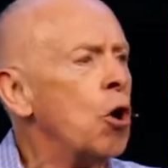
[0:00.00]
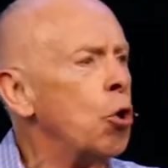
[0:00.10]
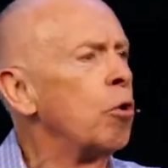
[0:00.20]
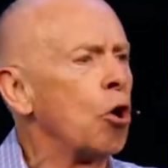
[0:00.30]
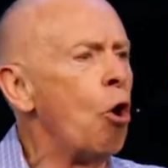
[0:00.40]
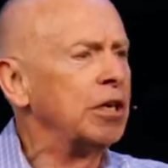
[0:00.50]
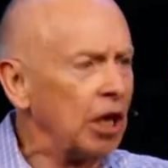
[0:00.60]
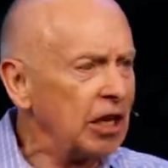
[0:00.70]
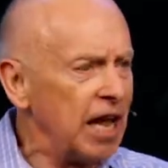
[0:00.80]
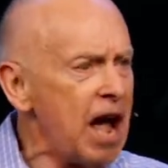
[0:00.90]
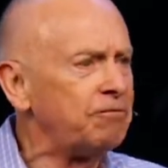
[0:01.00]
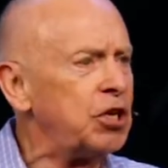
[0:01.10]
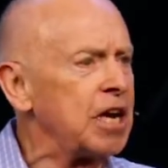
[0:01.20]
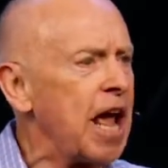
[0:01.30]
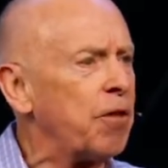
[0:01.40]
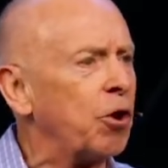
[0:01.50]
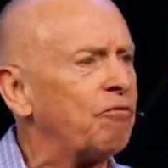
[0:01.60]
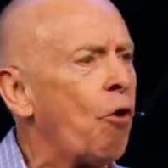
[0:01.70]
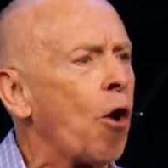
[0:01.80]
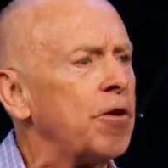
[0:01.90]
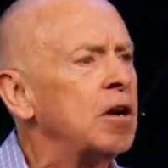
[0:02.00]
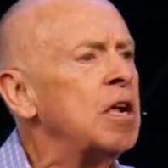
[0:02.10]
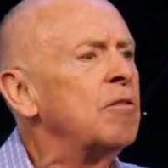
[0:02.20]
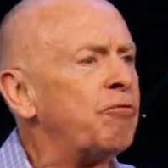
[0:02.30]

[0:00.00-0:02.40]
who were going to live together for the,